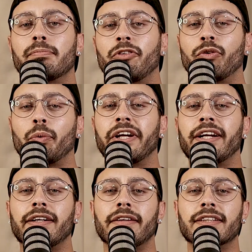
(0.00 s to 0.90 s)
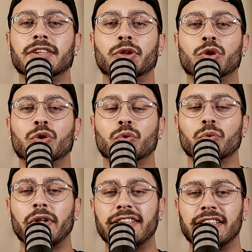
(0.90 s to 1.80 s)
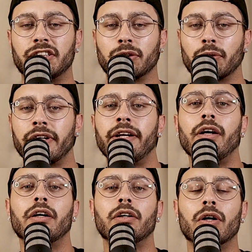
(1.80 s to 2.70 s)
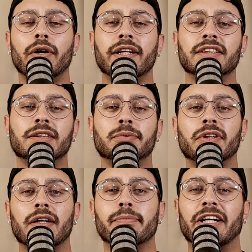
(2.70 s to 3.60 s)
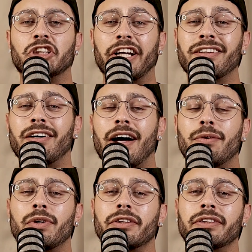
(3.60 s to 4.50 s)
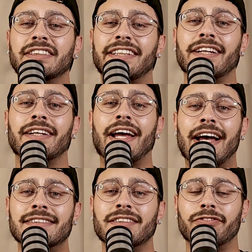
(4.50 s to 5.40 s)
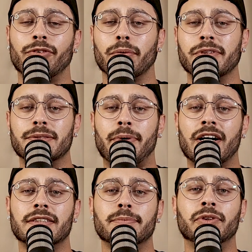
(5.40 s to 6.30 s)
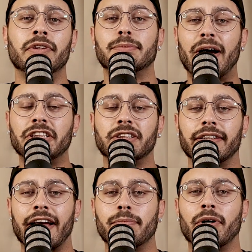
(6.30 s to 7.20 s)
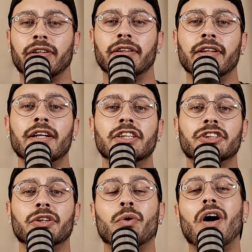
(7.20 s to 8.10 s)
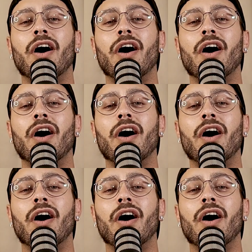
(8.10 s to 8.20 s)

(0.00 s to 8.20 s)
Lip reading: Before we get into this crazy story, go ahead and subscribe to my channel. I want you to stay as informed as possible. Smash the like button so